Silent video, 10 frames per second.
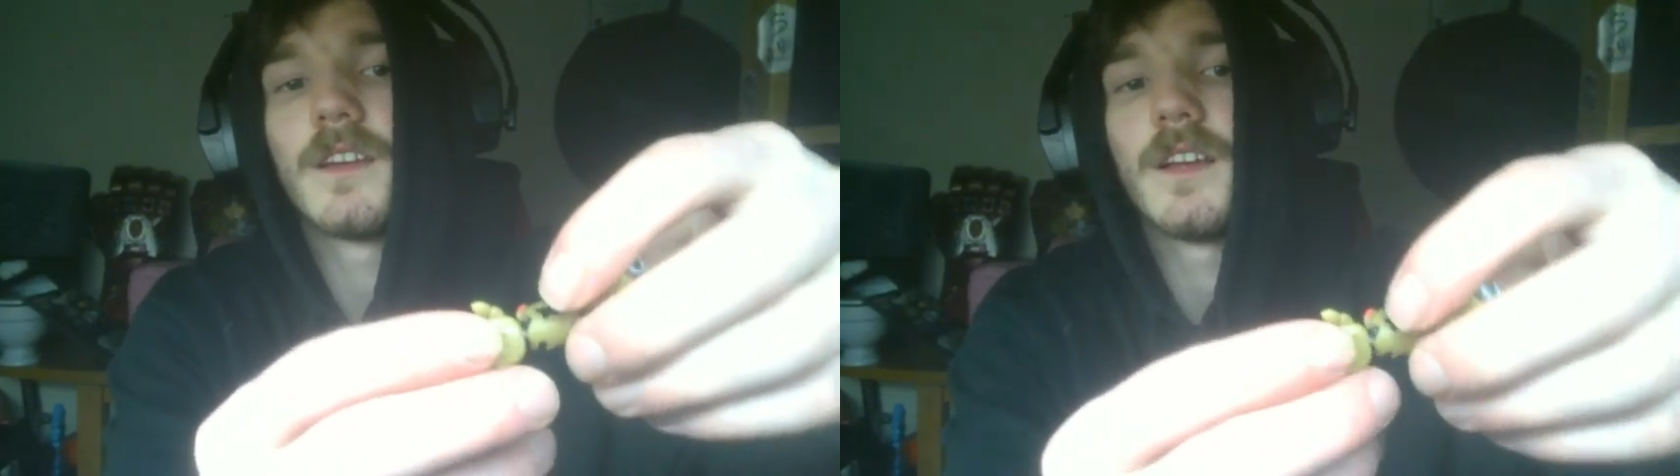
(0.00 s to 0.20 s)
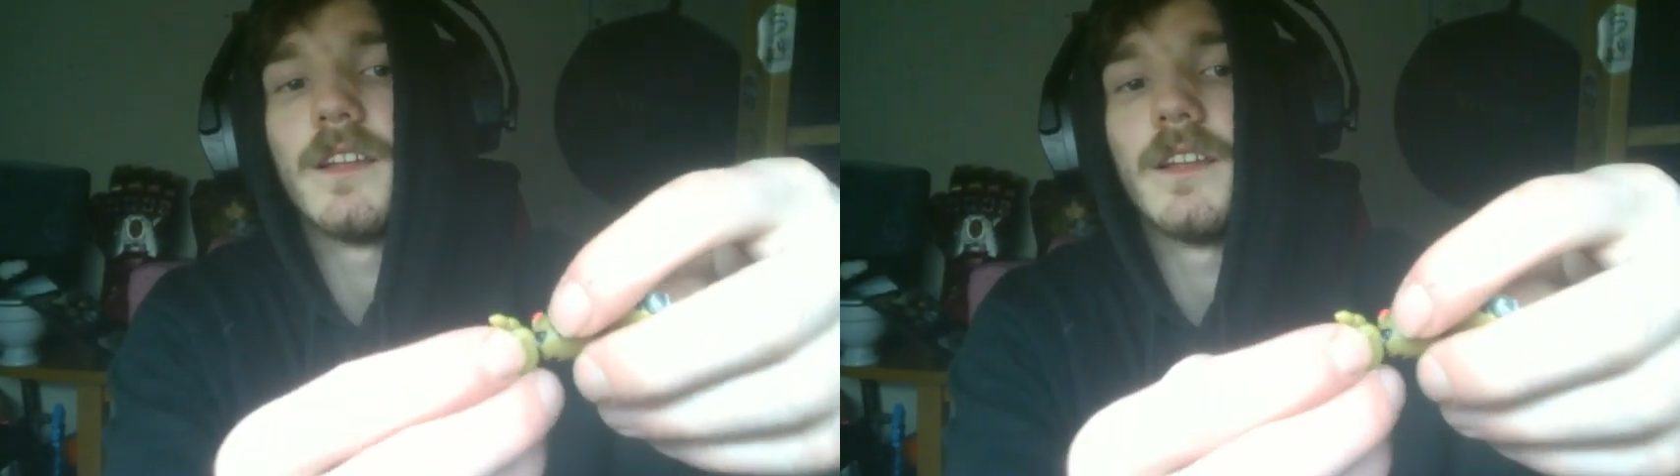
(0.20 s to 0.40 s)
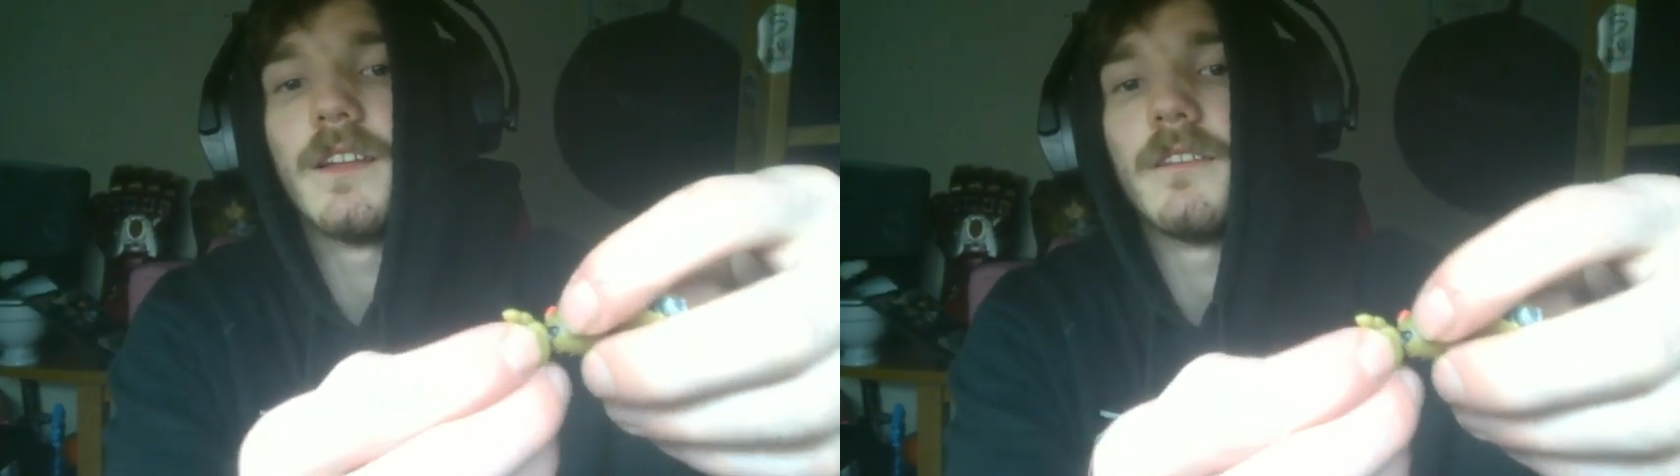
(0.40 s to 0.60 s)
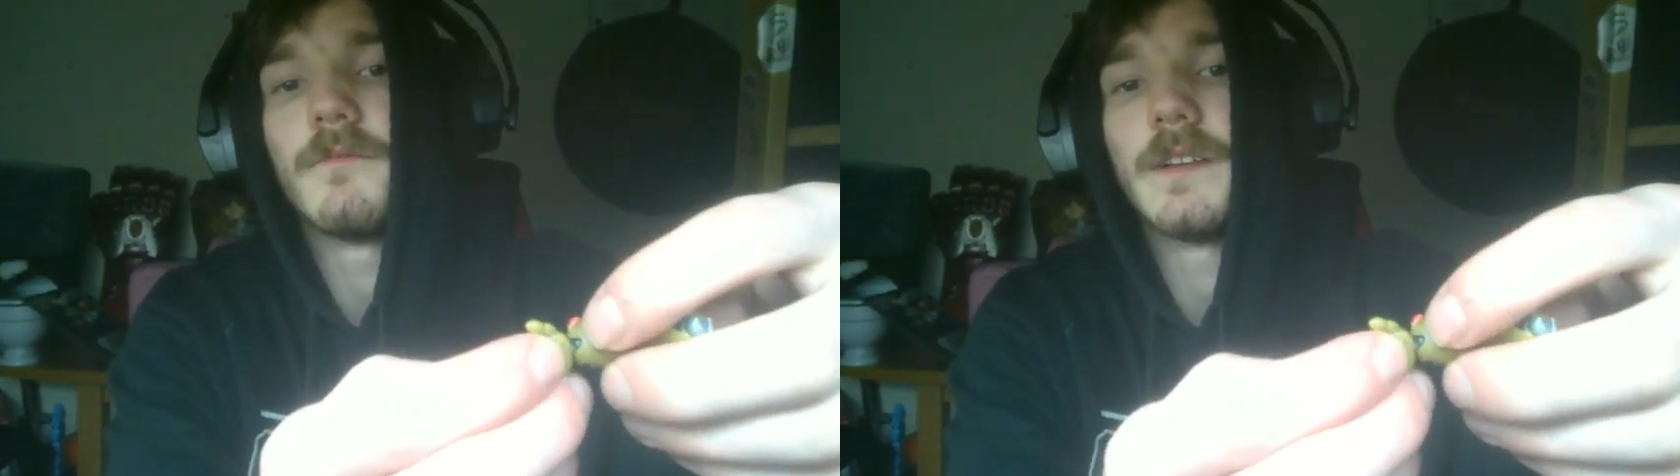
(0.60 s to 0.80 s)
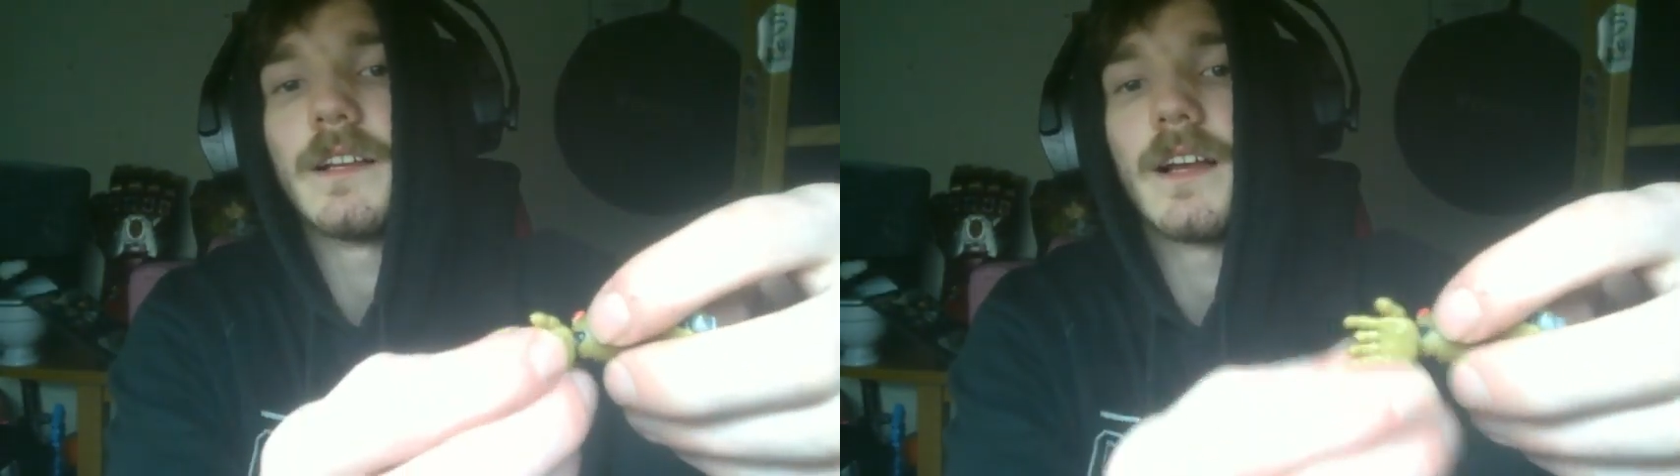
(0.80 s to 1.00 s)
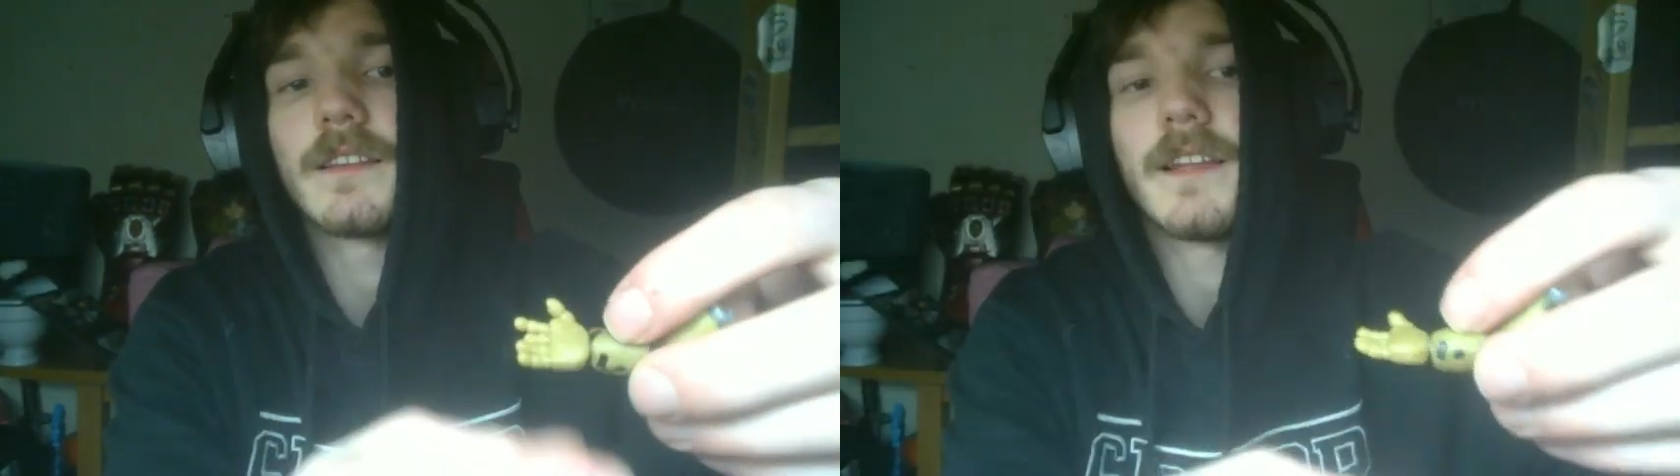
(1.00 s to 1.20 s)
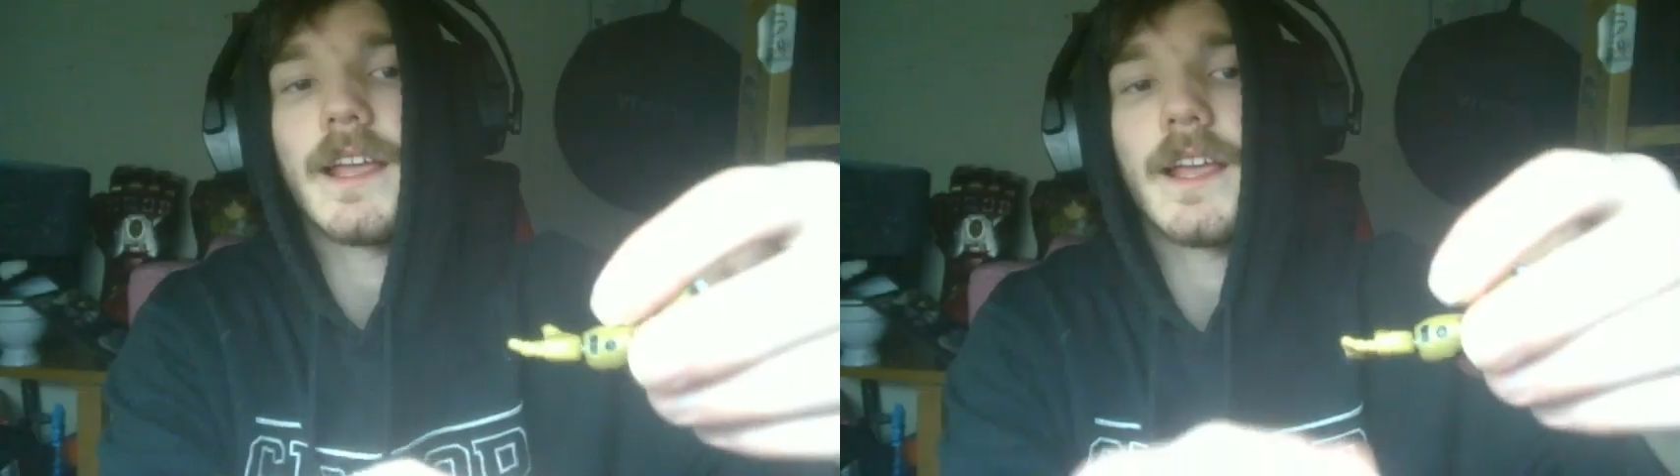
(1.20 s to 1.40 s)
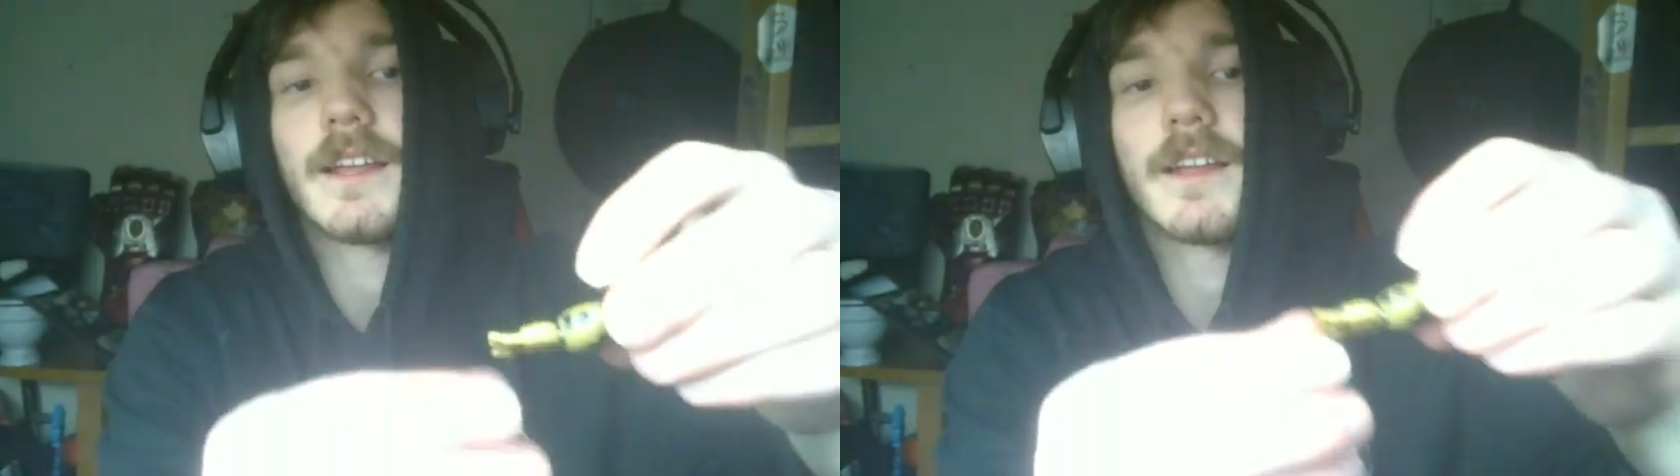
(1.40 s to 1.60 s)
And then we got the hand